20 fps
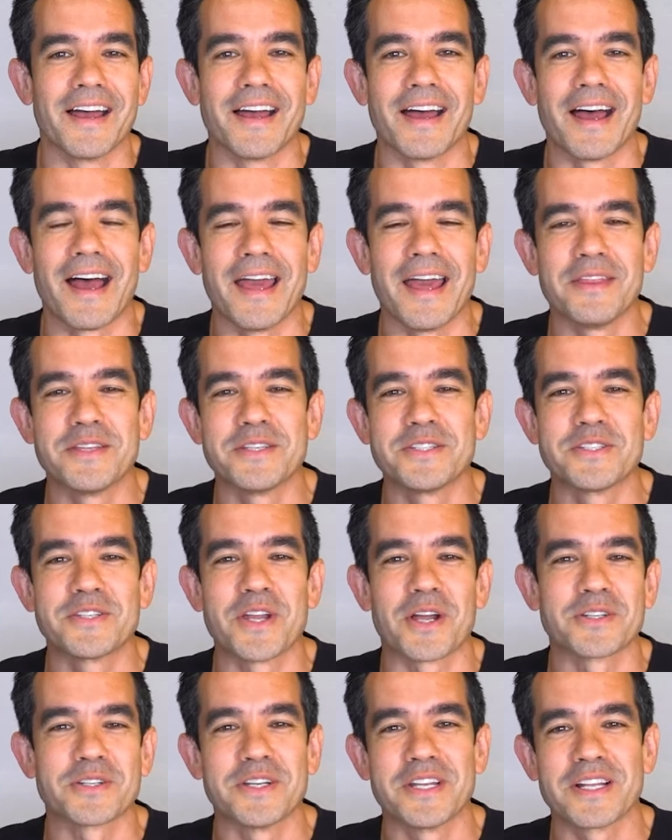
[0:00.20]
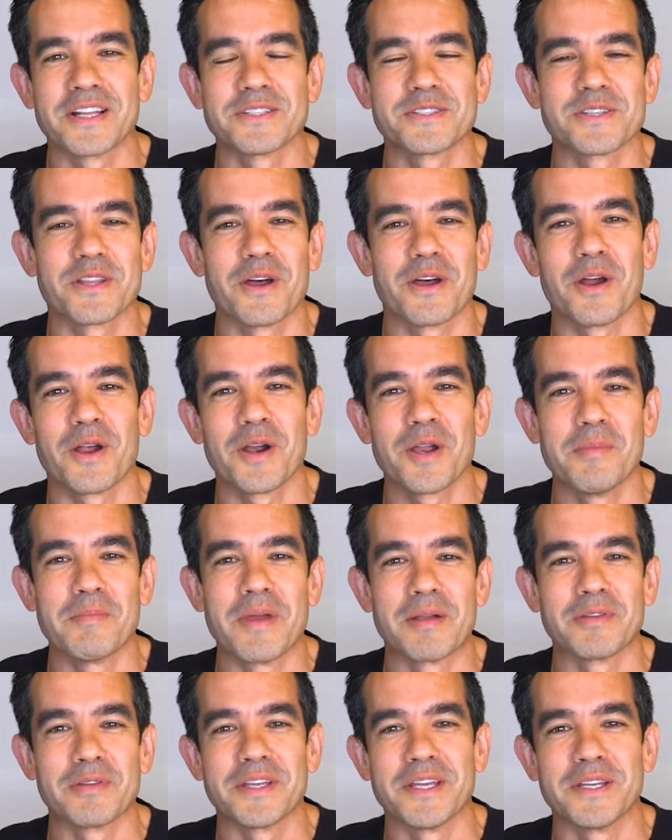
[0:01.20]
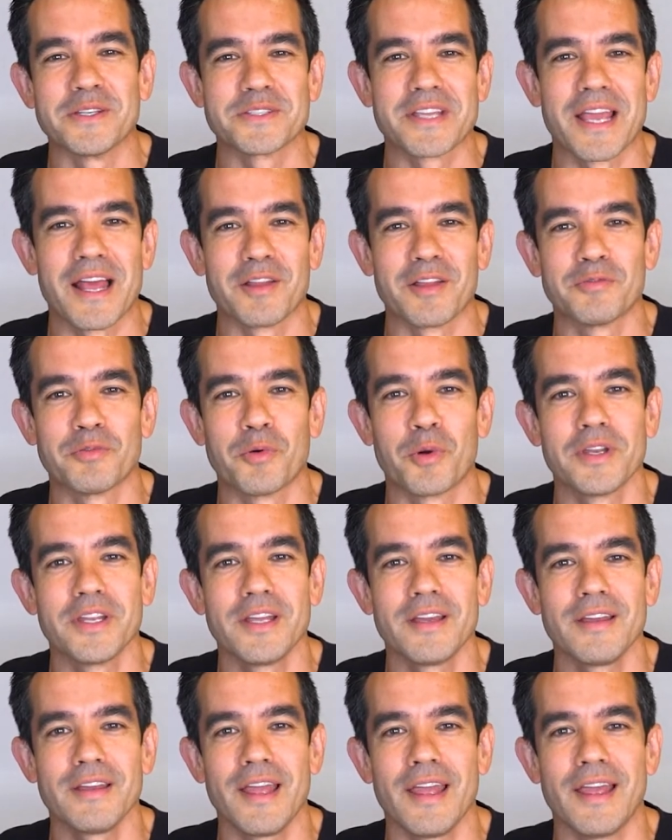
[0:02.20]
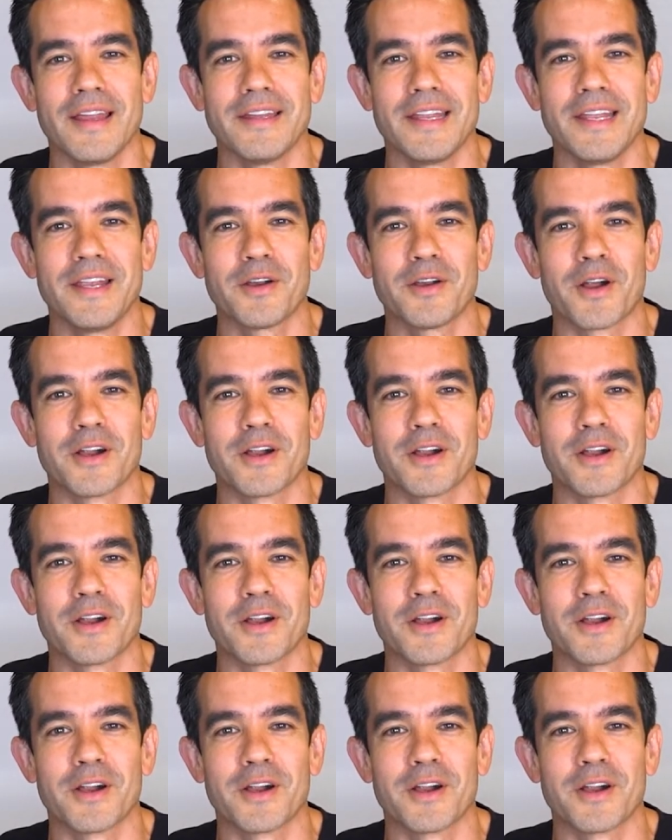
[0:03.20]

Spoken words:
Hi, this is Dr. Nicholas Lahar in Beverly Hills, California, and here